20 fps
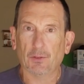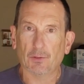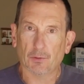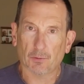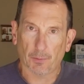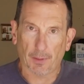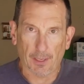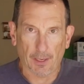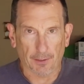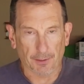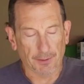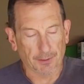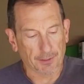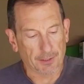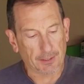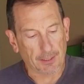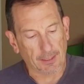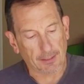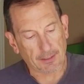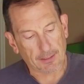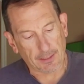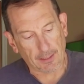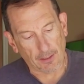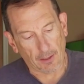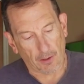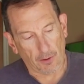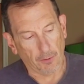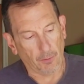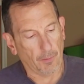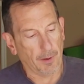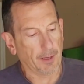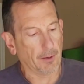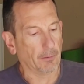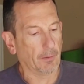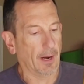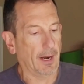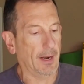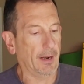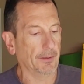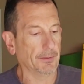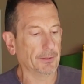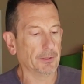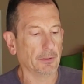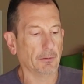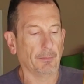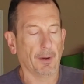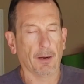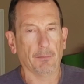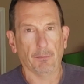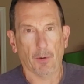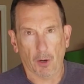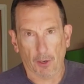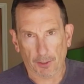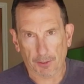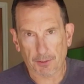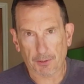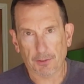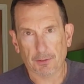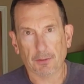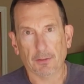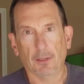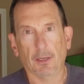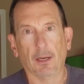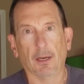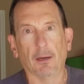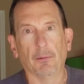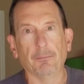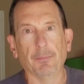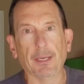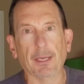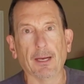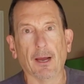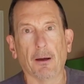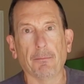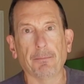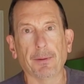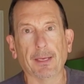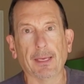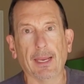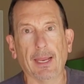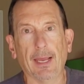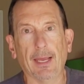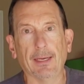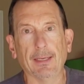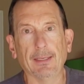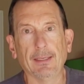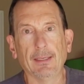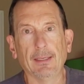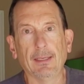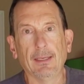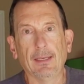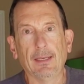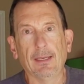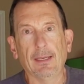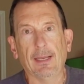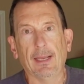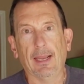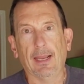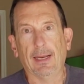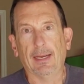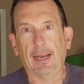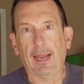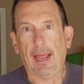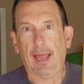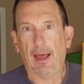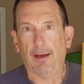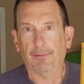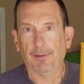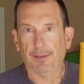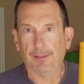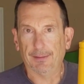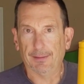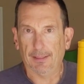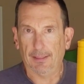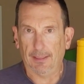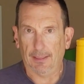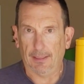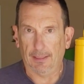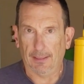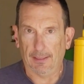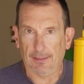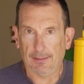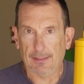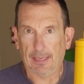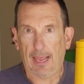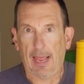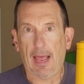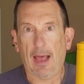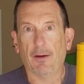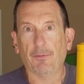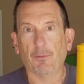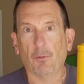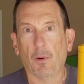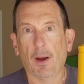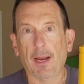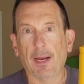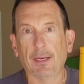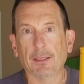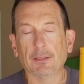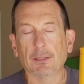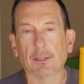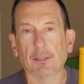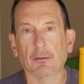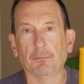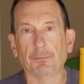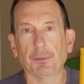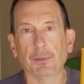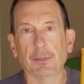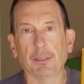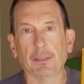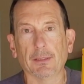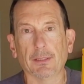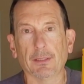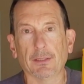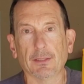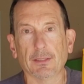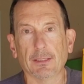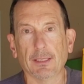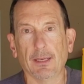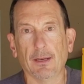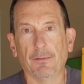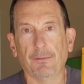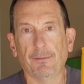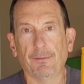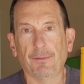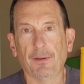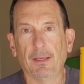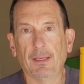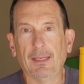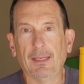360 all the way around till my marks meet up again and have it halfway to completely stiff.